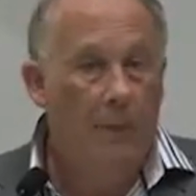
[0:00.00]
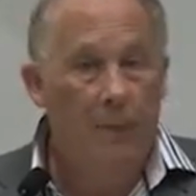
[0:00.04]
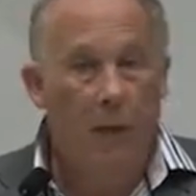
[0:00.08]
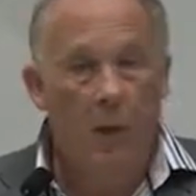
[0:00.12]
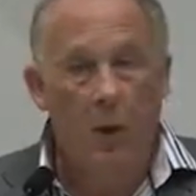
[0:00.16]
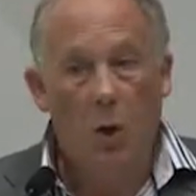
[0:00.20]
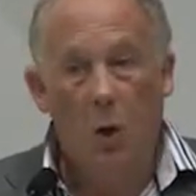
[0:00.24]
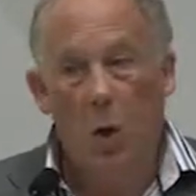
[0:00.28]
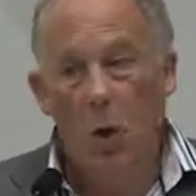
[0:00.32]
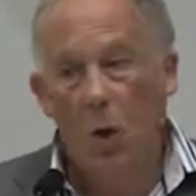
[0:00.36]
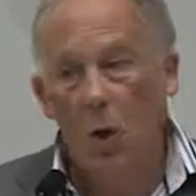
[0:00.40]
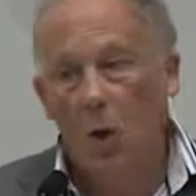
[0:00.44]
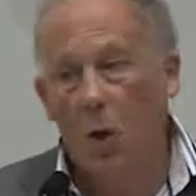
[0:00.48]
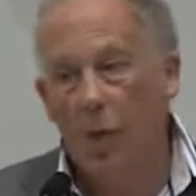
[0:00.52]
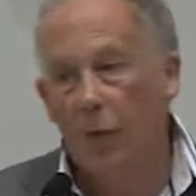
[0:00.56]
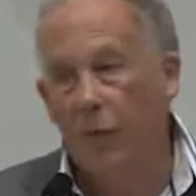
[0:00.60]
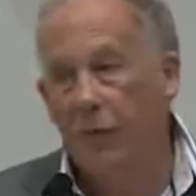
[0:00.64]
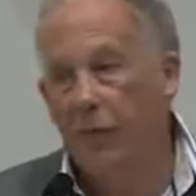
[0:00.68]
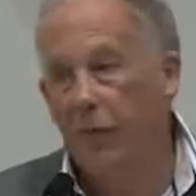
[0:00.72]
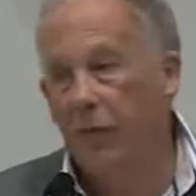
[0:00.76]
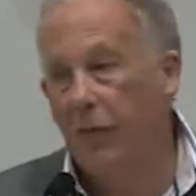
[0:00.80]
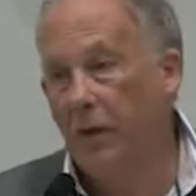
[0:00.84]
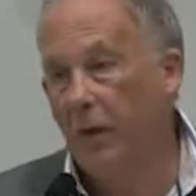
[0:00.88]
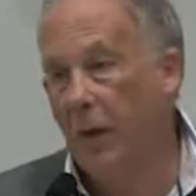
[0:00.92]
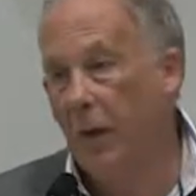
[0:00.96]

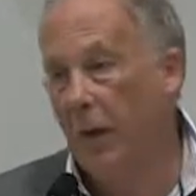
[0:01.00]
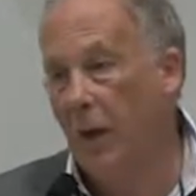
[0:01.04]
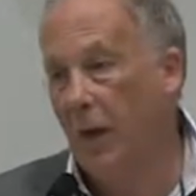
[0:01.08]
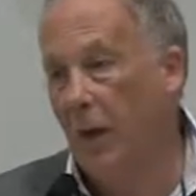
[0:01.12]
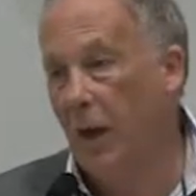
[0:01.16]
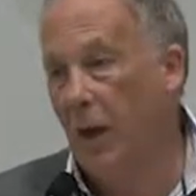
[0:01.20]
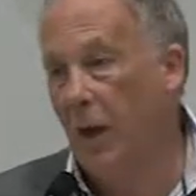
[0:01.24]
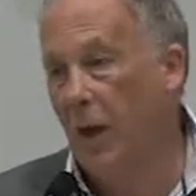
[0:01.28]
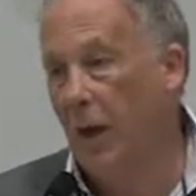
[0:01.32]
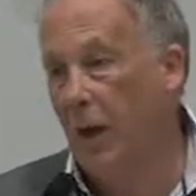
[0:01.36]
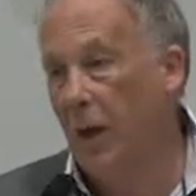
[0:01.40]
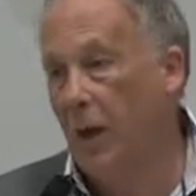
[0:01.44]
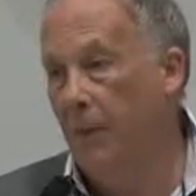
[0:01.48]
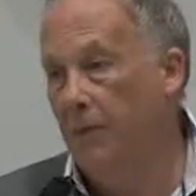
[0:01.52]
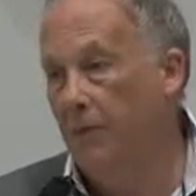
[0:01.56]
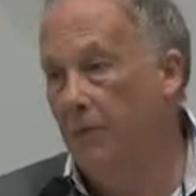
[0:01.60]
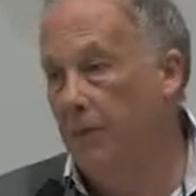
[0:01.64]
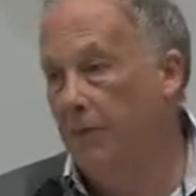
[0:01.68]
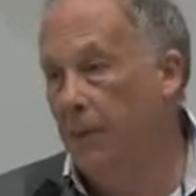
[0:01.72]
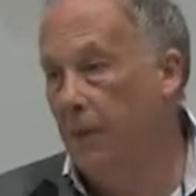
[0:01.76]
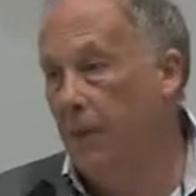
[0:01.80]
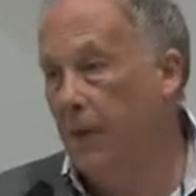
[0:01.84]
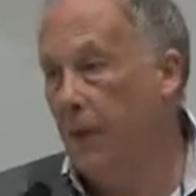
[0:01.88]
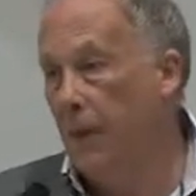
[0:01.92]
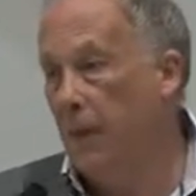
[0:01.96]
because
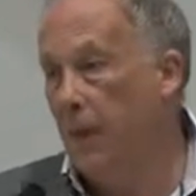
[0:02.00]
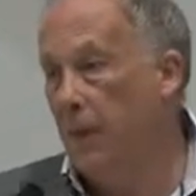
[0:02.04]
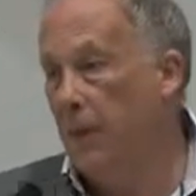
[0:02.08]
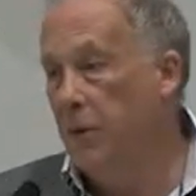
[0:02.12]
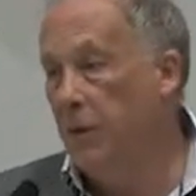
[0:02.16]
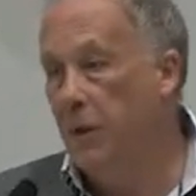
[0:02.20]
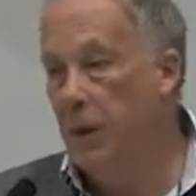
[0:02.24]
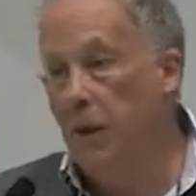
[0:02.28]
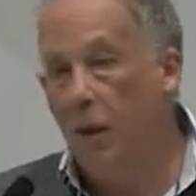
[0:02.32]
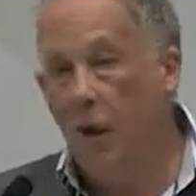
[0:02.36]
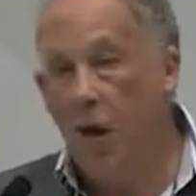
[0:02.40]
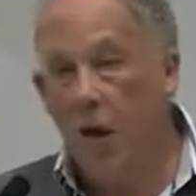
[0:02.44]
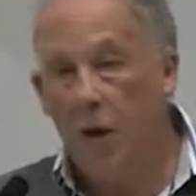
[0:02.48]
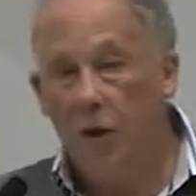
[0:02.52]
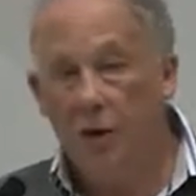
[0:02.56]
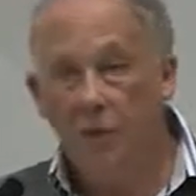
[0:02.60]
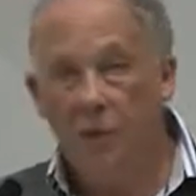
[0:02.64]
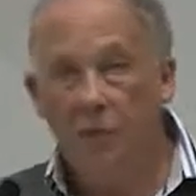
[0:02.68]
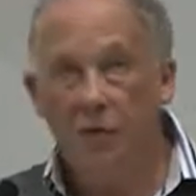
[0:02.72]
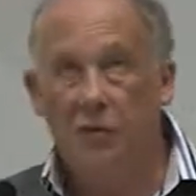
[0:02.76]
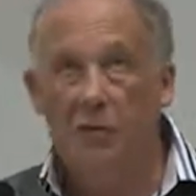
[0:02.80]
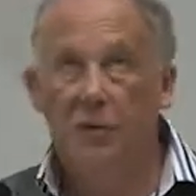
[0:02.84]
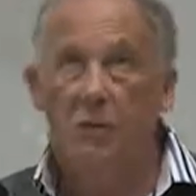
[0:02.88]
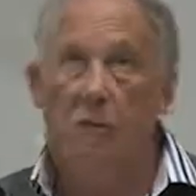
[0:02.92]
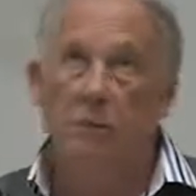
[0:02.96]
in the
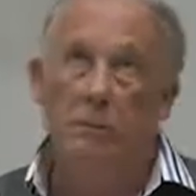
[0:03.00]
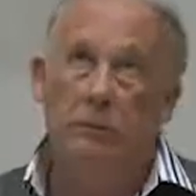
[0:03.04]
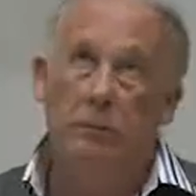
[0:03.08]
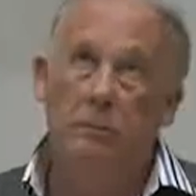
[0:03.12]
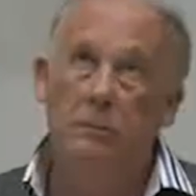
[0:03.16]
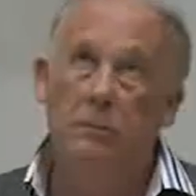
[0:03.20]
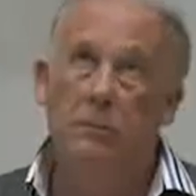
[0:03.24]
last